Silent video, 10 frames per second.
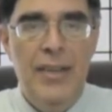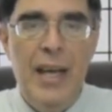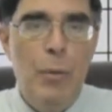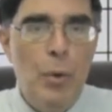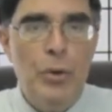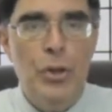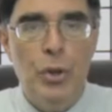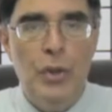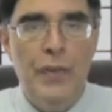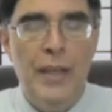they weren't
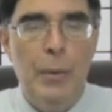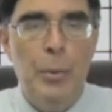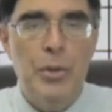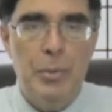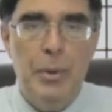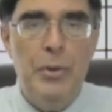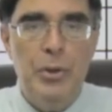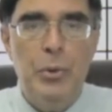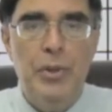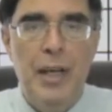sure if they were
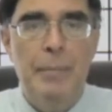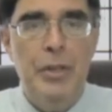supposed to or not.